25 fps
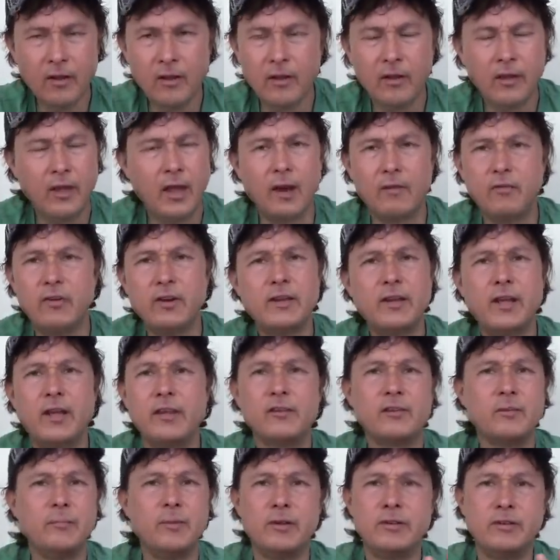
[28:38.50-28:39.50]
every day
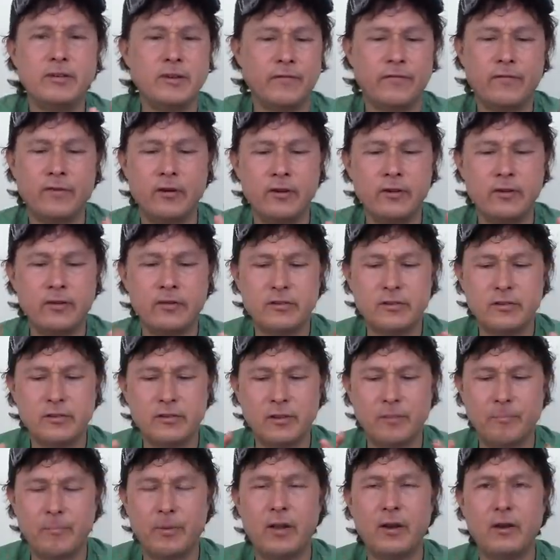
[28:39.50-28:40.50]
is a little bit different
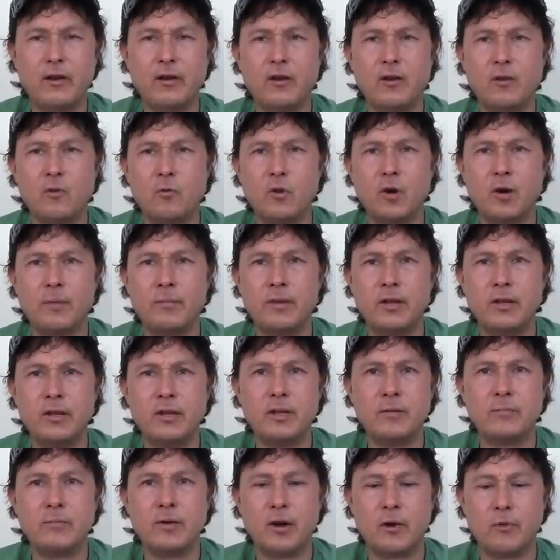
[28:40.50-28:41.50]
depending on what I'm
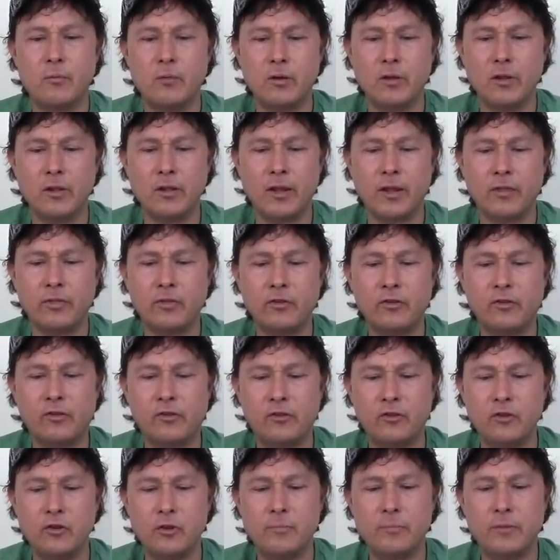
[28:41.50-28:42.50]
eating, but I really like this
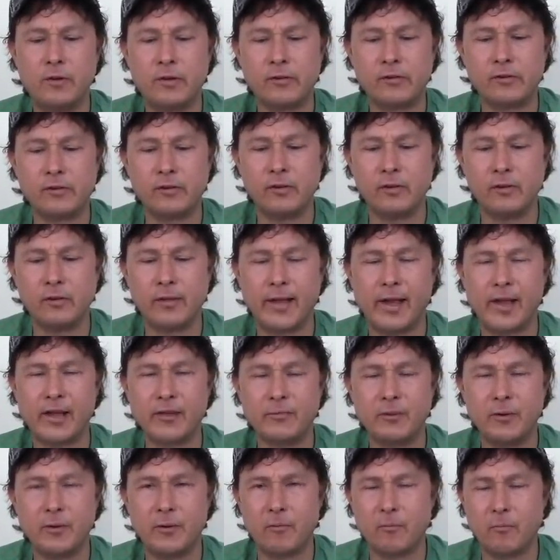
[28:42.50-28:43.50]
soup because it
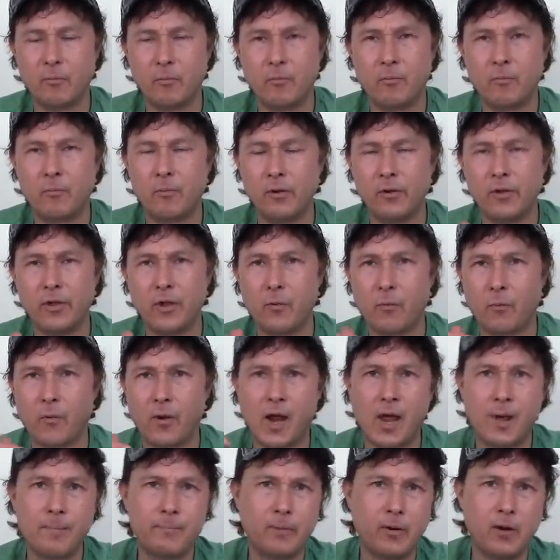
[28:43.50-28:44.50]
allows me to really
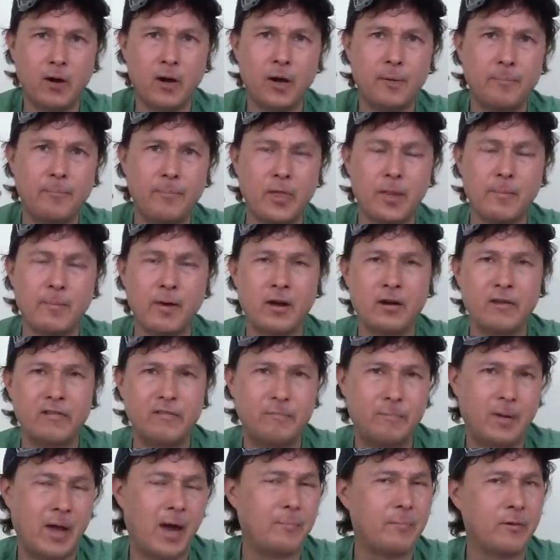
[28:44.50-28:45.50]
ramp up the amount
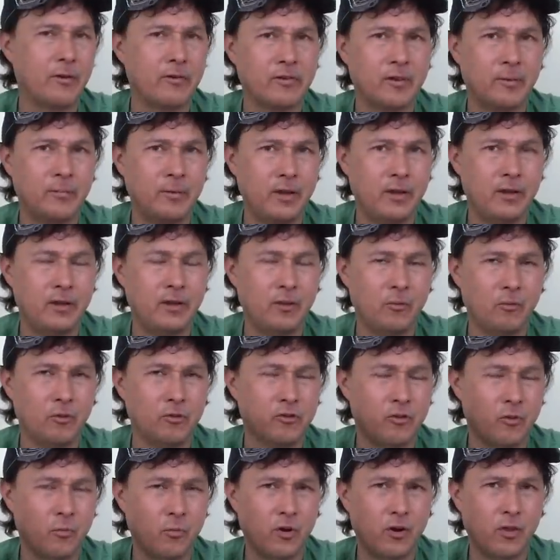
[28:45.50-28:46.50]
of peppers I'm eating,
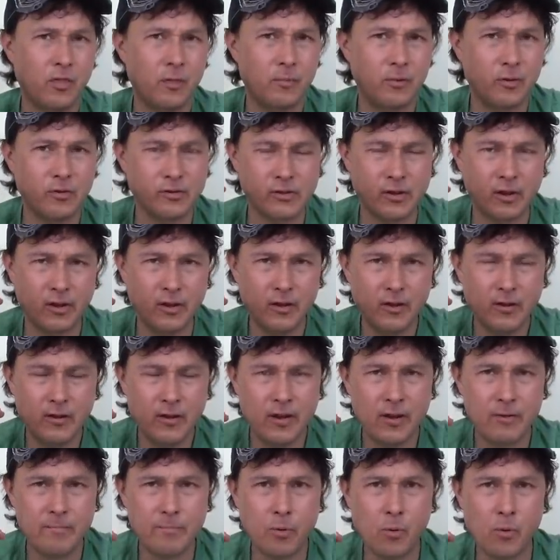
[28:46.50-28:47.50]
which are one of the most
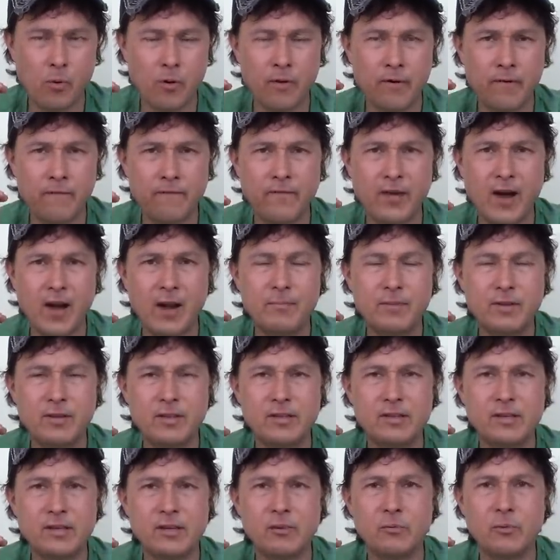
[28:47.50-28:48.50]
important vitamin
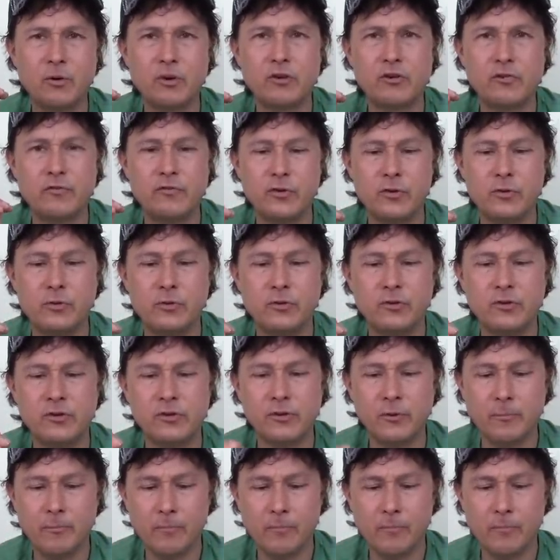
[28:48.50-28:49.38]
C rich foods.